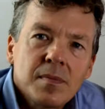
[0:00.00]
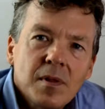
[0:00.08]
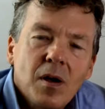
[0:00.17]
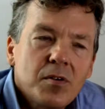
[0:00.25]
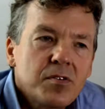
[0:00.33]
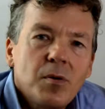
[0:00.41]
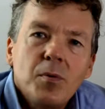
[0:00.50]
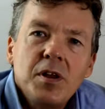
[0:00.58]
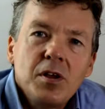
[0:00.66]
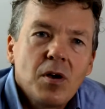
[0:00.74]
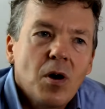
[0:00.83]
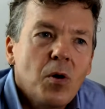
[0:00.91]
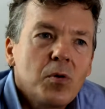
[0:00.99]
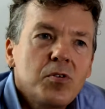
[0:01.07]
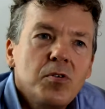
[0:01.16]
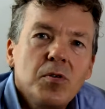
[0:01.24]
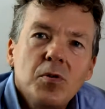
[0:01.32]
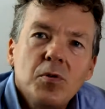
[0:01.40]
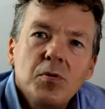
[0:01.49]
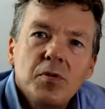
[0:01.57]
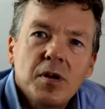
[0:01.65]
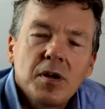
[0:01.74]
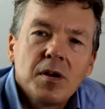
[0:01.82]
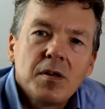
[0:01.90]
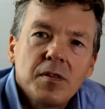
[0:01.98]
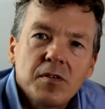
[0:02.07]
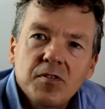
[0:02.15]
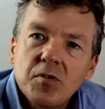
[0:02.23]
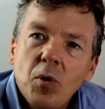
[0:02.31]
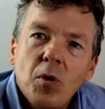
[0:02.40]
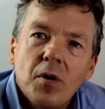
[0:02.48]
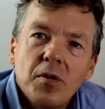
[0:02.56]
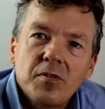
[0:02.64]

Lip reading: Also, when you go to the store,